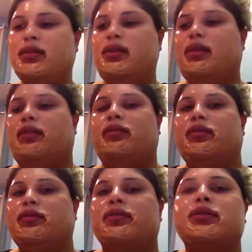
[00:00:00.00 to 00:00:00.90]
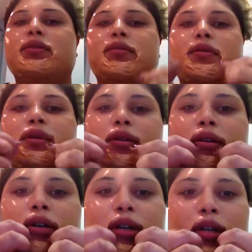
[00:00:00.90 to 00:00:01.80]
to the grocery store
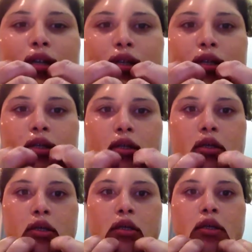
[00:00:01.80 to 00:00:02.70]
because...